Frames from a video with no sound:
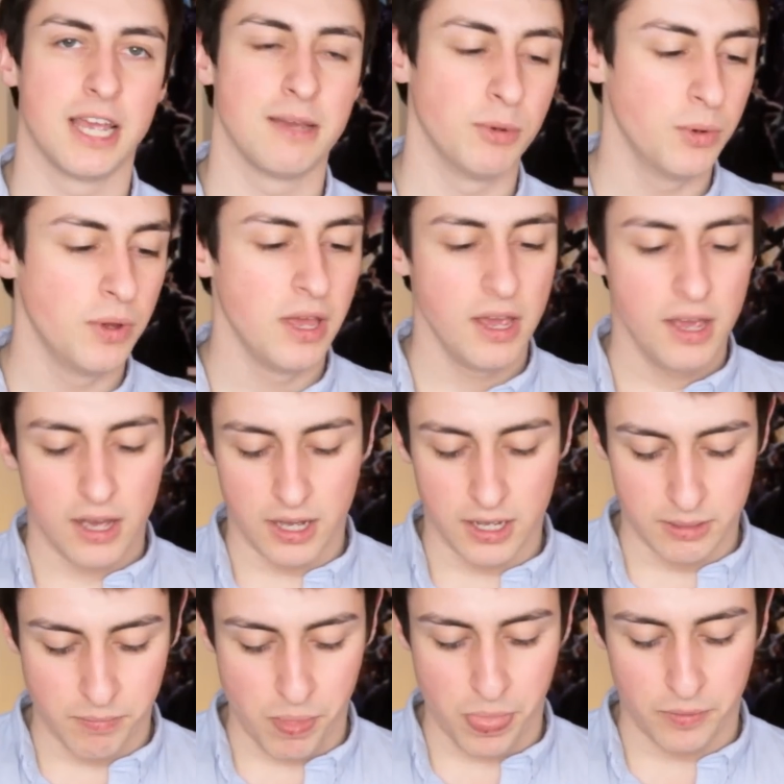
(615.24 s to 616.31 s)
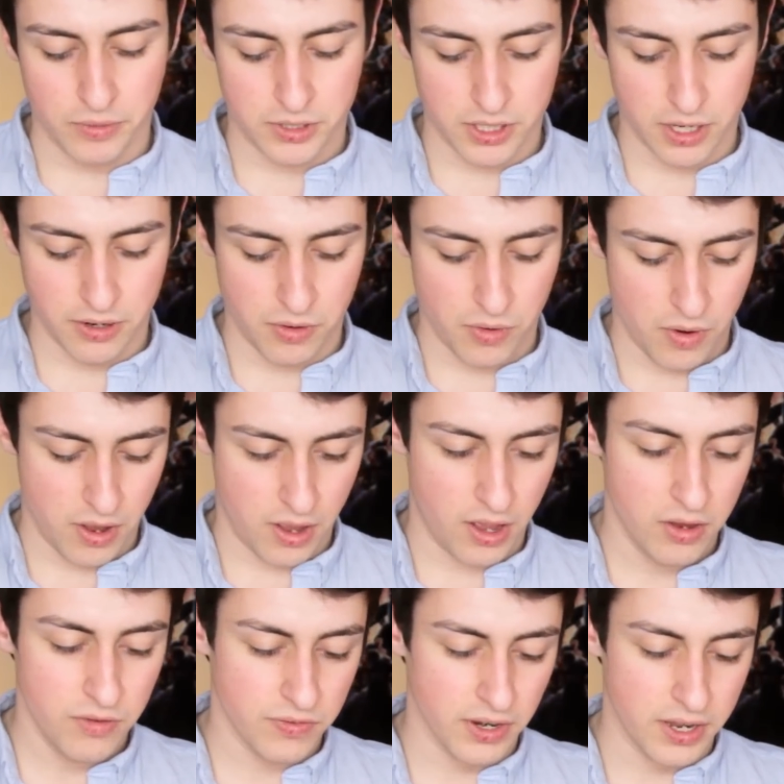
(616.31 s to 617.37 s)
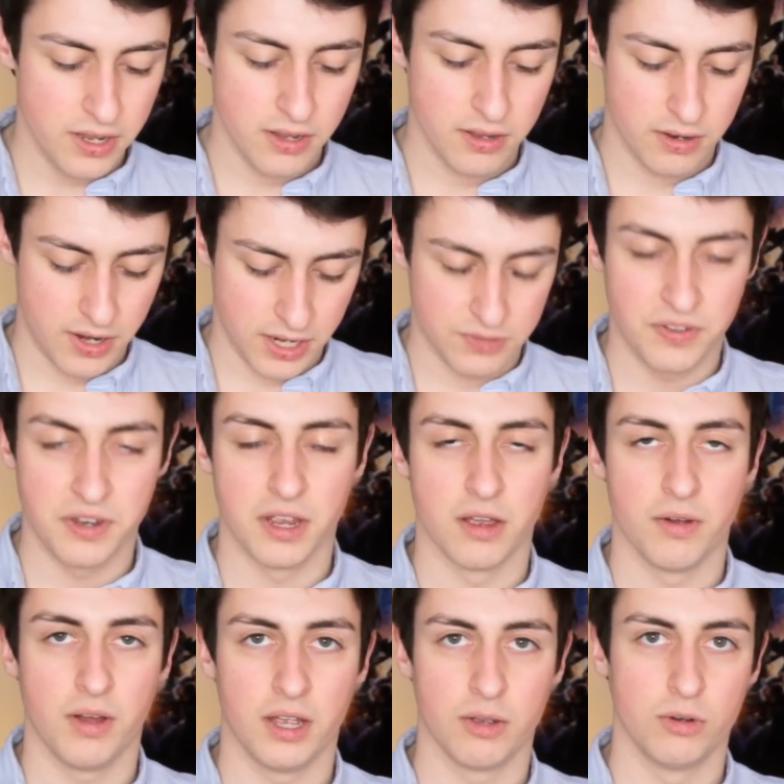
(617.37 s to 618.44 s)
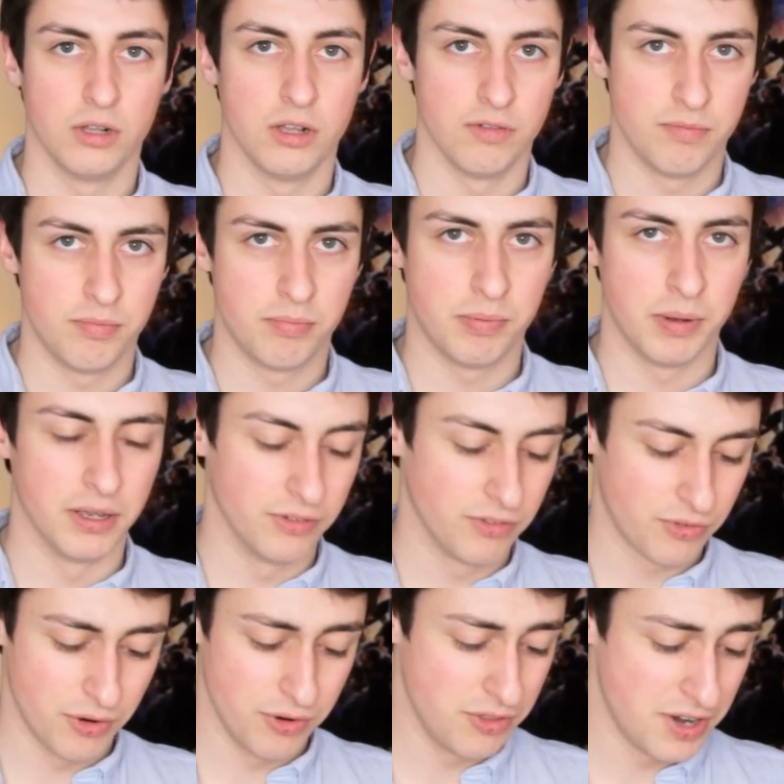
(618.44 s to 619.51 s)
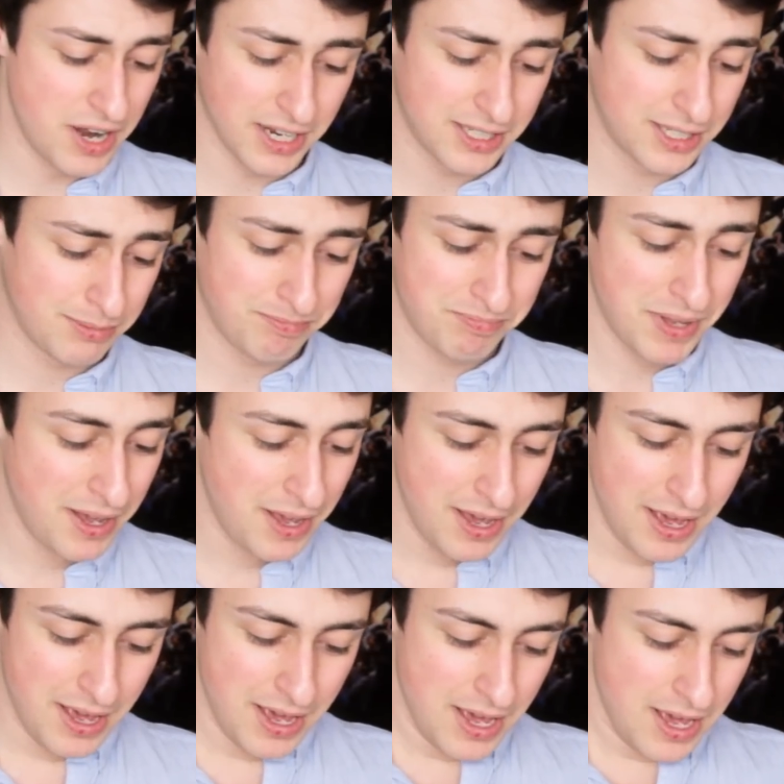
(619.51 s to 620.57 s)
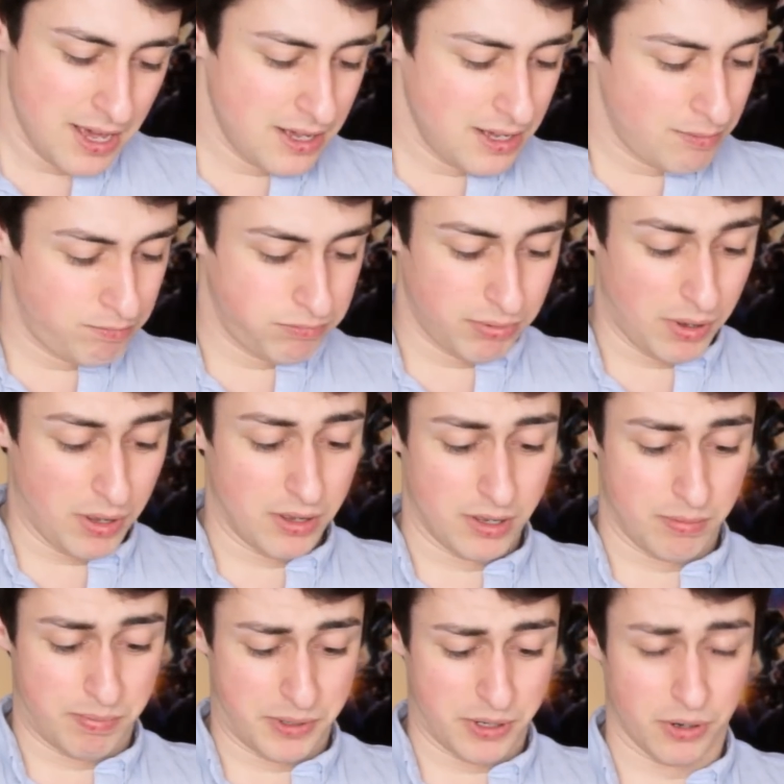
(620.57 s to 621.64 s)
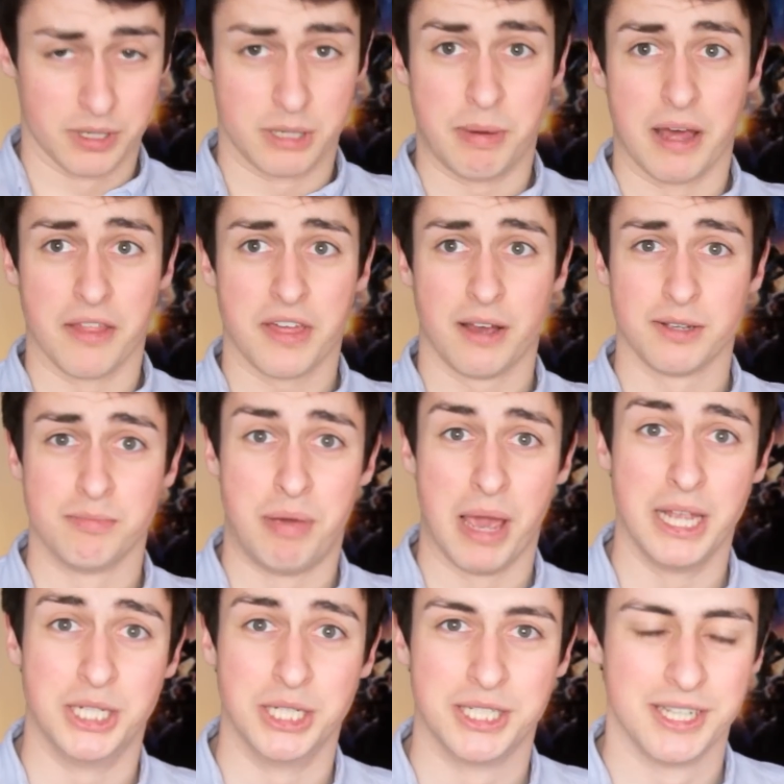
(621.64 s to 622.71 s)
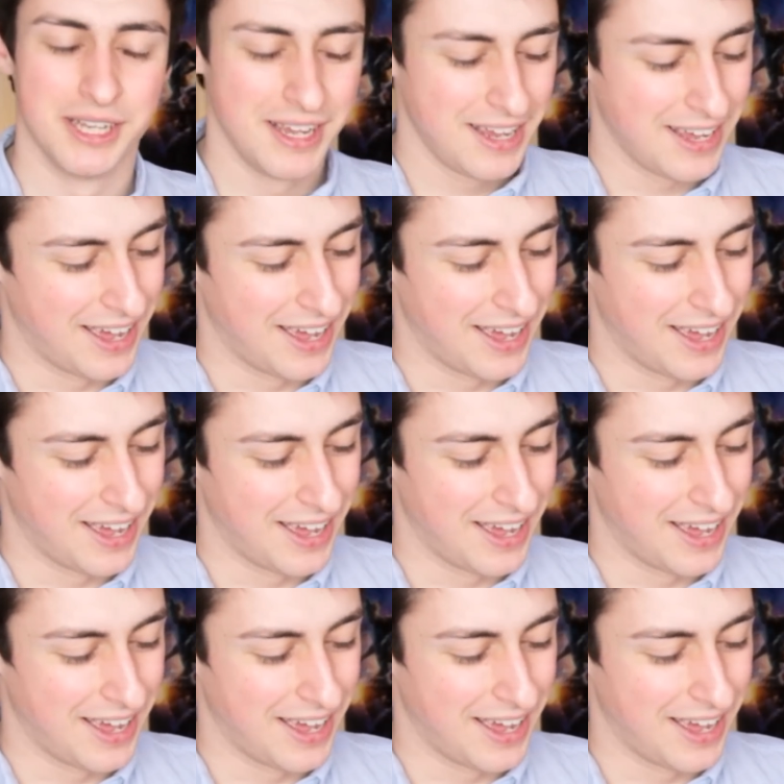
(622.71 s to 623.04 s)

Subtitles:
table. So hopefully, next video, I will have burned through the next, oh god, about 1,000 pages.